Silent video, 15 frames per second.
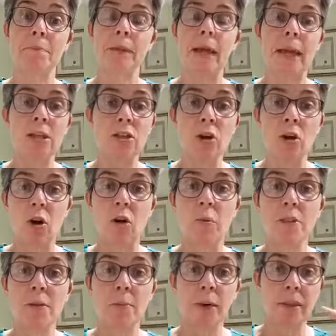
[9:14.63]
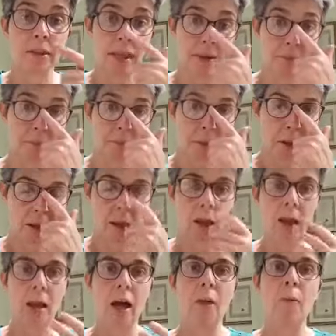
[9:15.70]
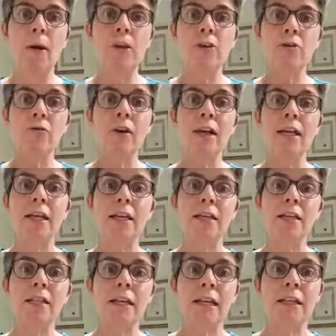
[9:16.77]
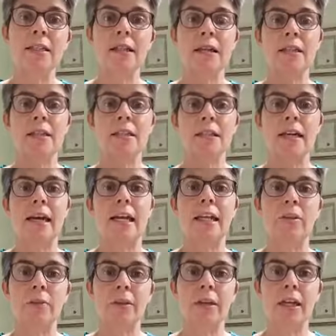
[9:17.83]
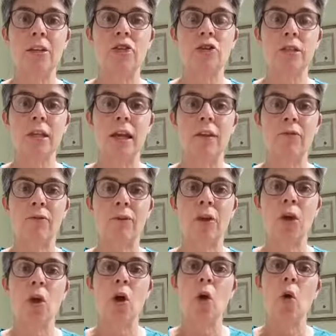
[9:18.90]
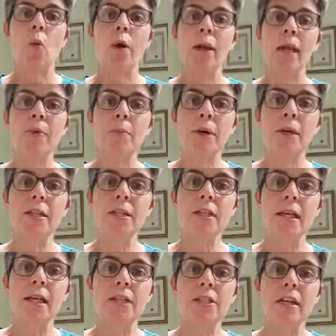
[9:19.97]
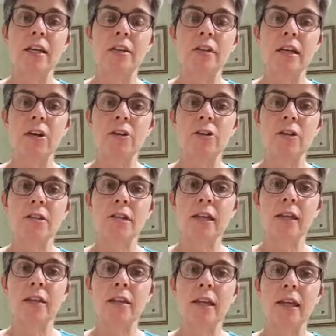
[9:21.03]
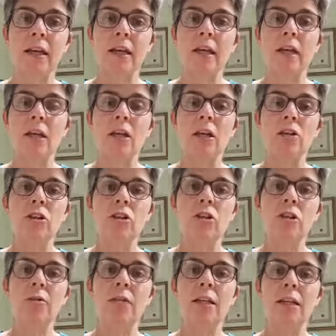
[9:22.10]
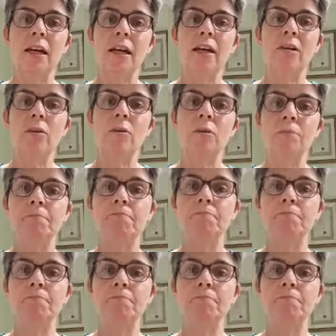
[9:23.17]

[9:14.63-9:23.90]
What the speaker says: It's always about them. And when you're very content and settled within yourself, when anybody says anything or does anything, you'll kind of go,